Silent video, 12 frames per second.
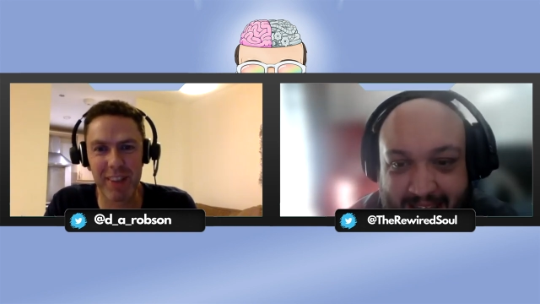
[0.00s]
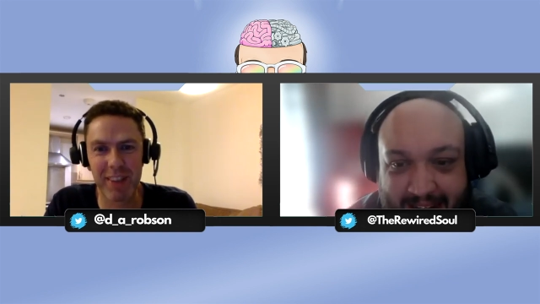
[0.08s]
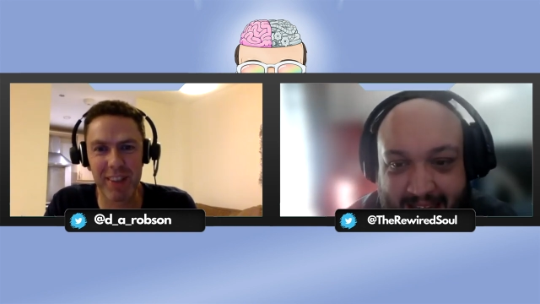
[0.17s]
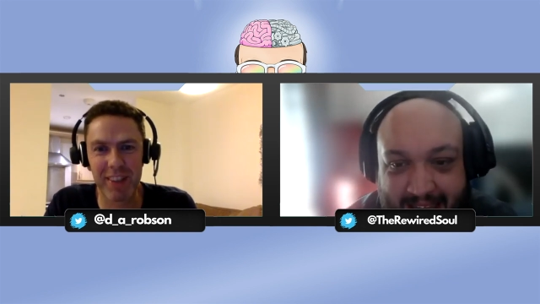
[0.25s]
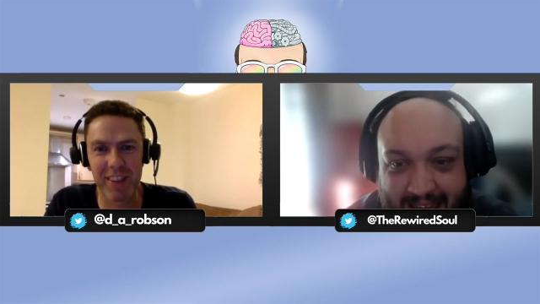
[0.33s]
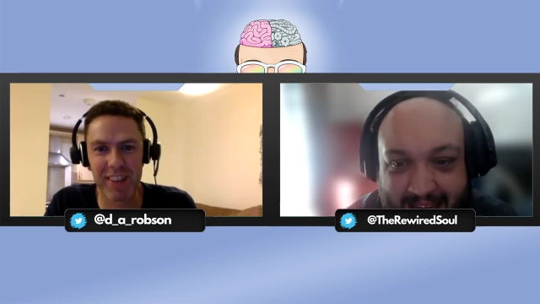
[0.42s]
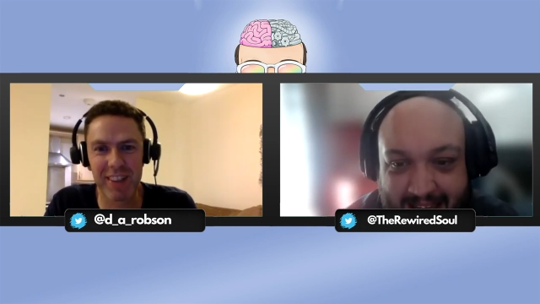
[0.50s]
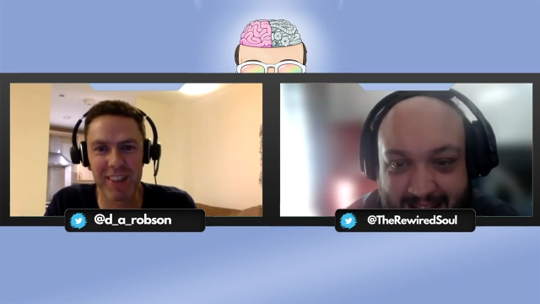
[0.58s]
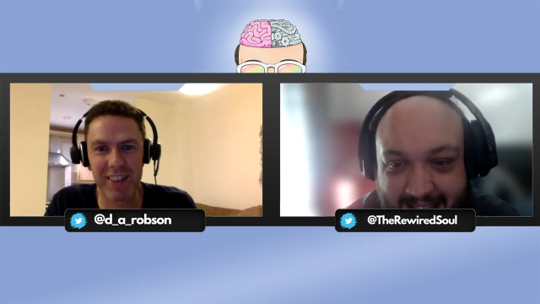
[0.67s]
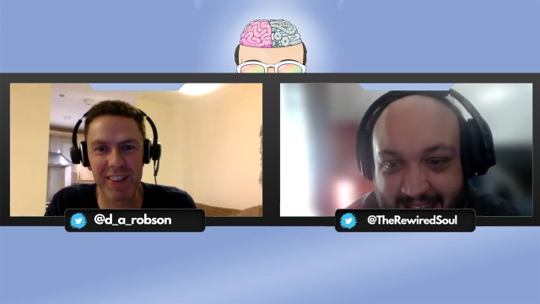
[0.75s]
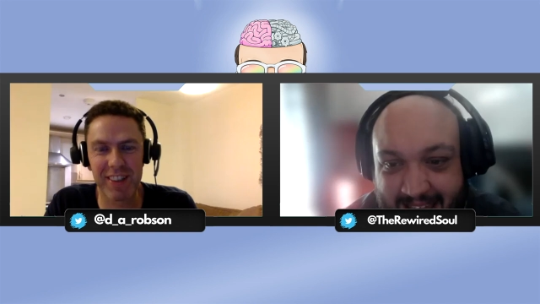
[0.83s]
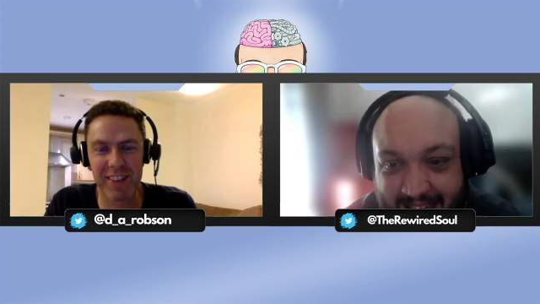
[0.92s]
Speaker 1: And I had
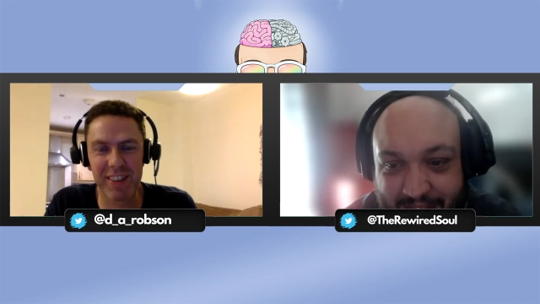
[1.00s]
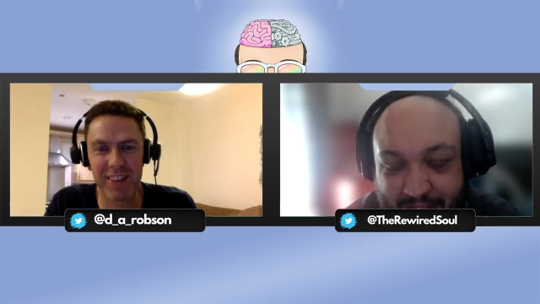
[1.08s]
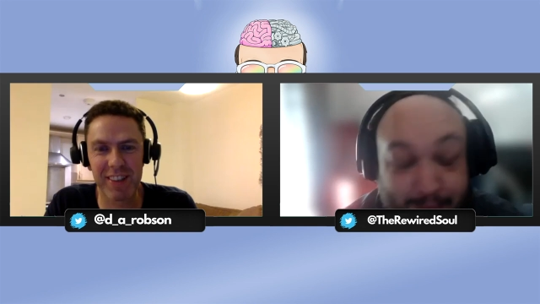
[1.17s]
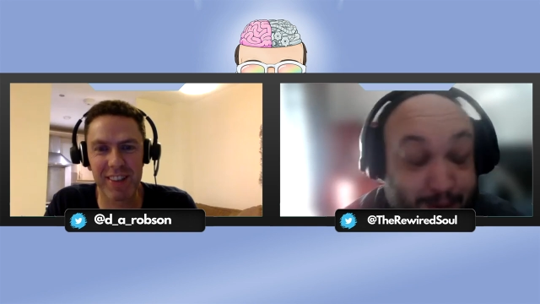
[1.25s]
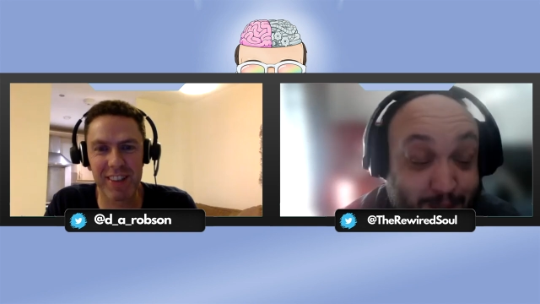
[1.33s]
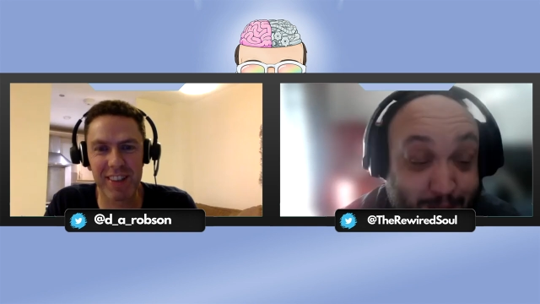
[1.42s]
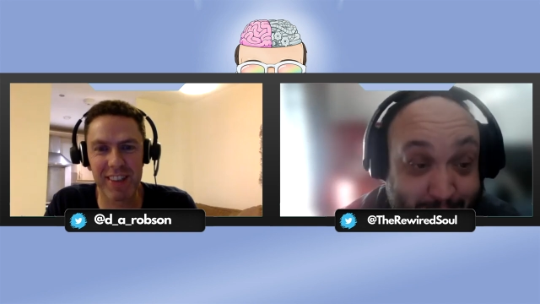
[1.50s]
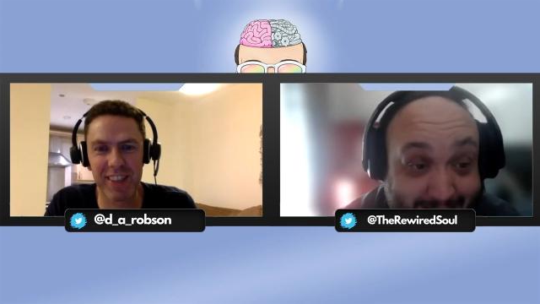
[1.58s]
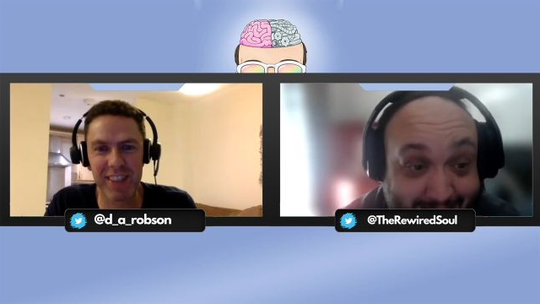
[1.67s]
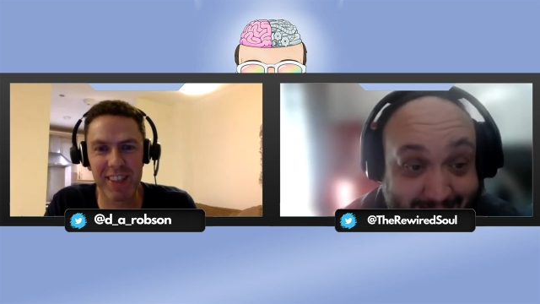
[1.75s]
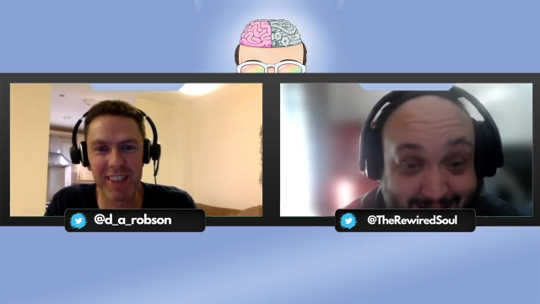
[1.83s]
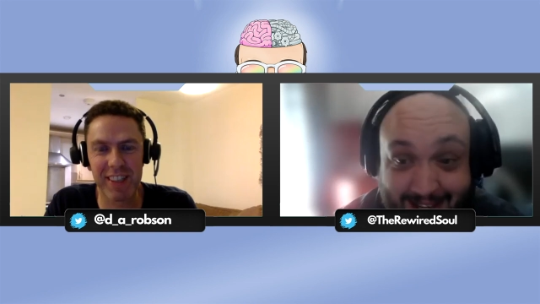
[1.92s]
the
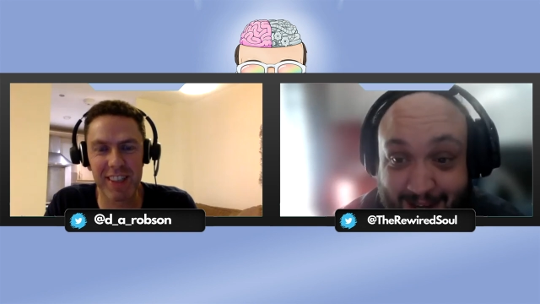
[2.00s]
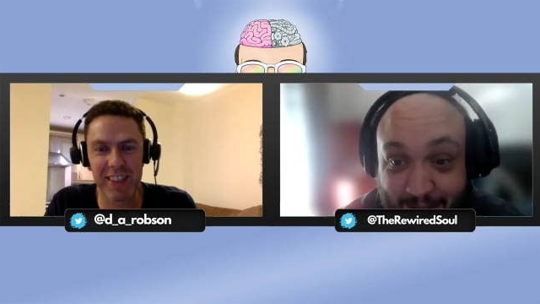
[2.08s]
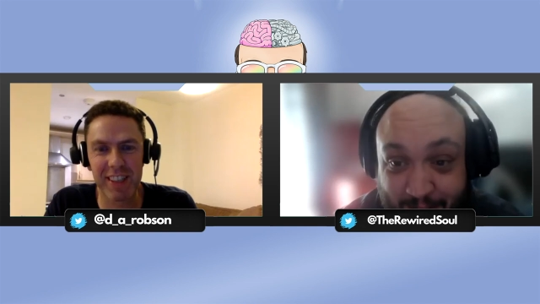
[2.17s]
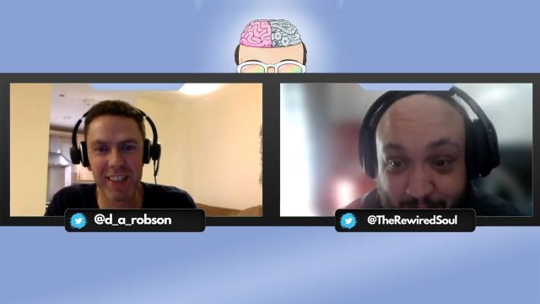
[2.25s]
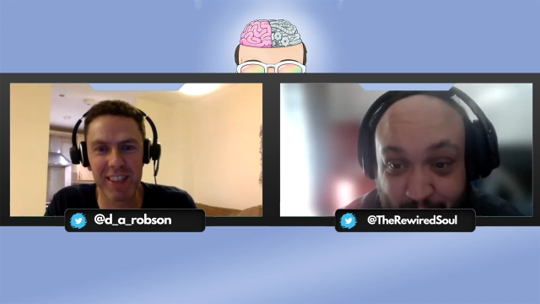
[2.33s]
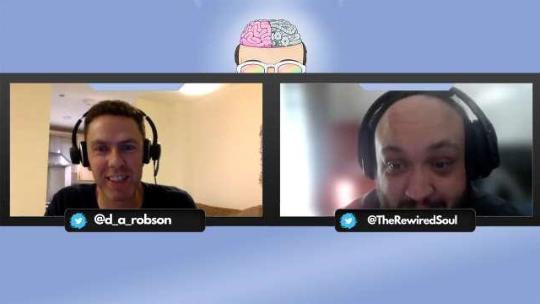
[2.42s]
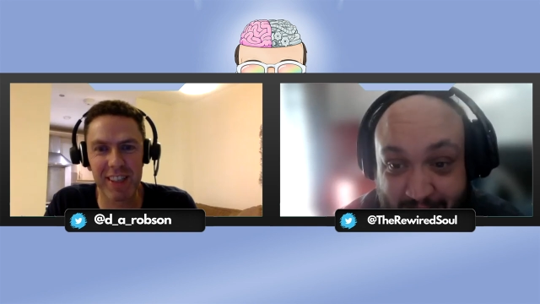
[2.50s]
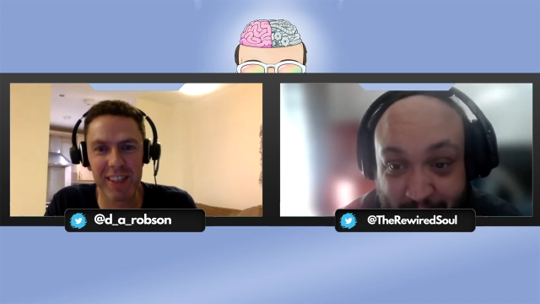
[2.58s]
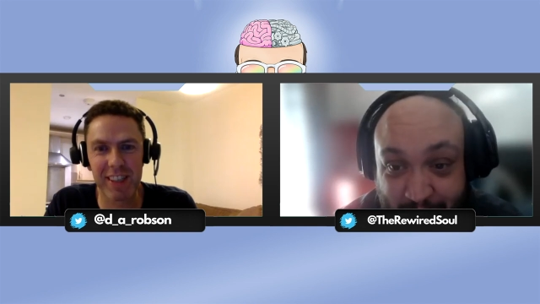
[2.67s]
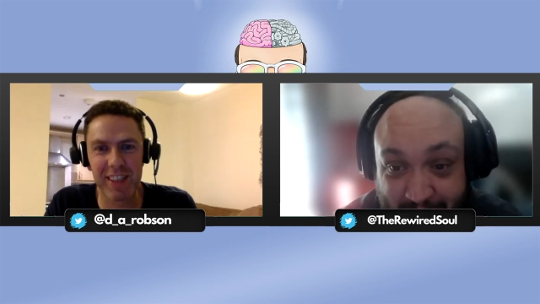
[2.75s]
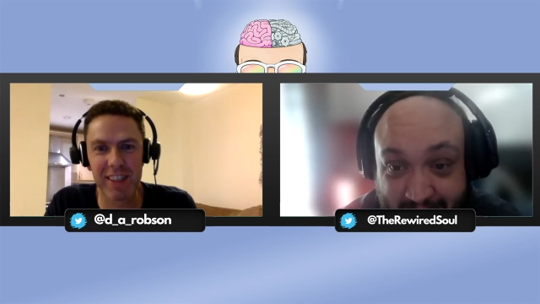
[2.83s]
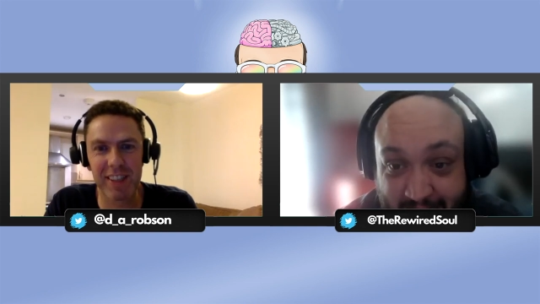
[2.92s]
opportunity to read an
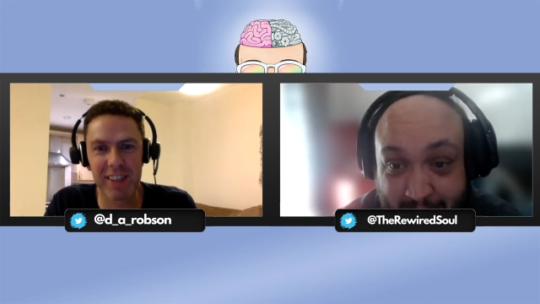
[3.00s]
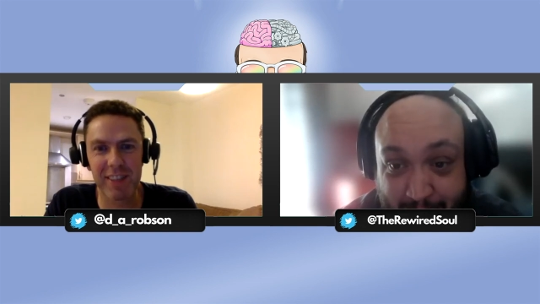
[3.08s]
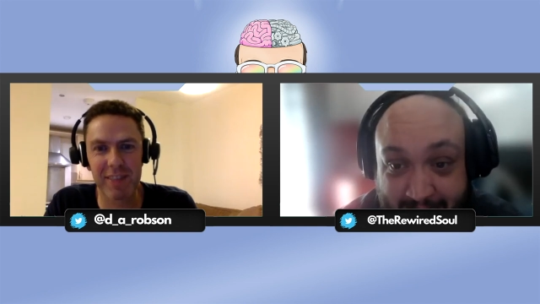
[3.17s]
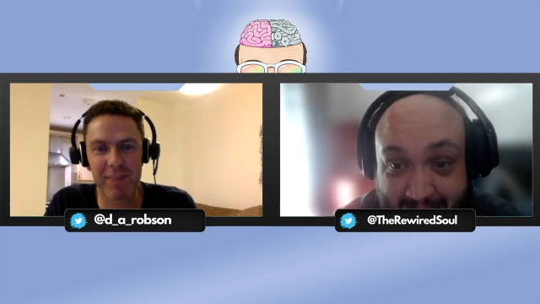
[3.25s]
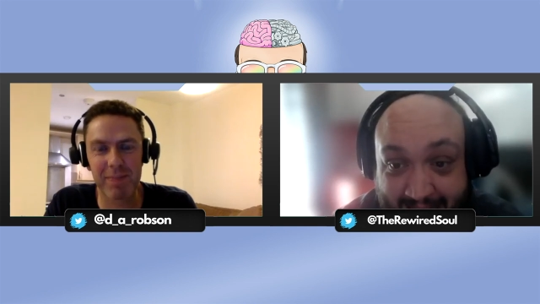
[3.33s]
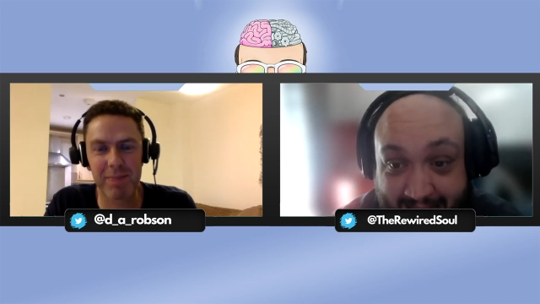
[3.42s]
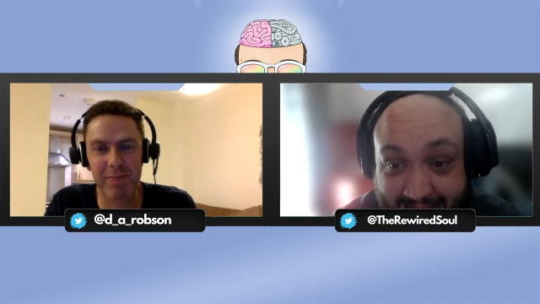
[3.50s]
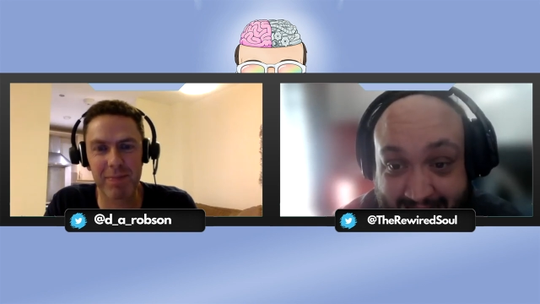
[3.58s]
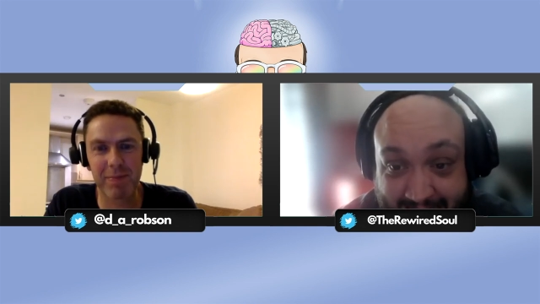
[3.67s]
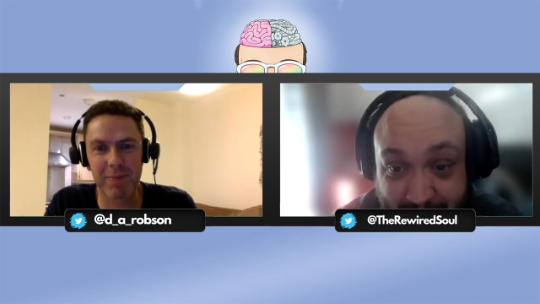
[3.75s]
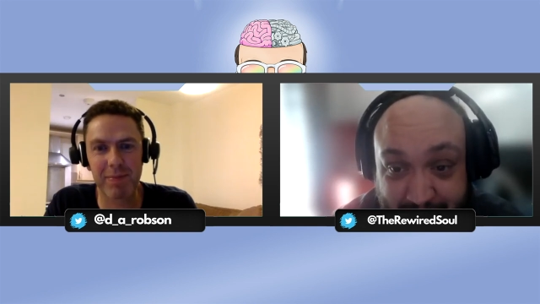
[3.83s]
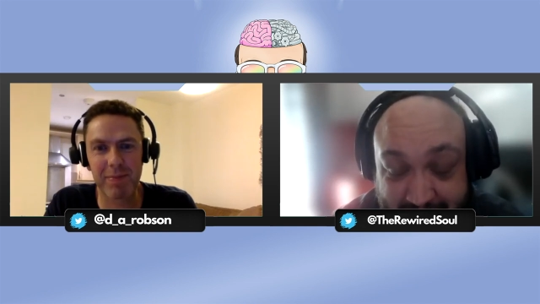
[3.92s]
early copy and
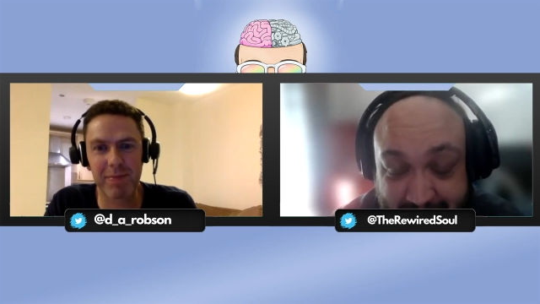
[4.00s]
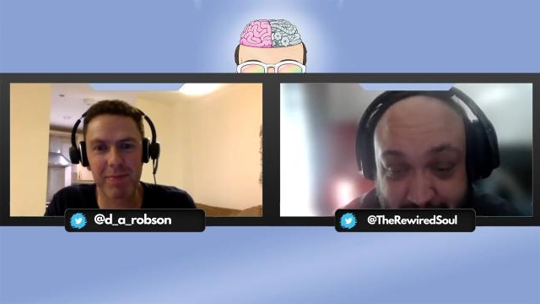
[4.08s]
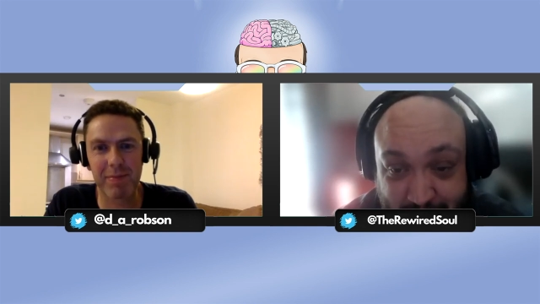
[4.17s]
loved it.